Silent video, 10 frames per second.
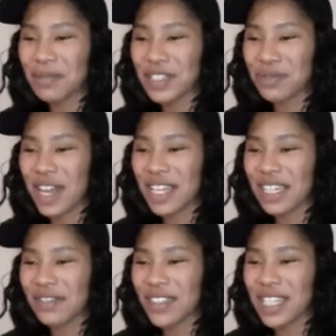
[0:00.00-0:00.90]
That's why I can
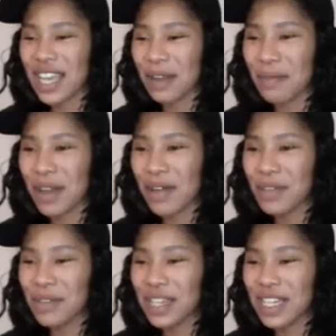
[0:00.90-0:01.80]
get for talking about
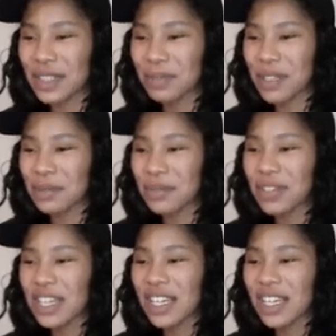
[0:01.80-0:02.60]
old ass people.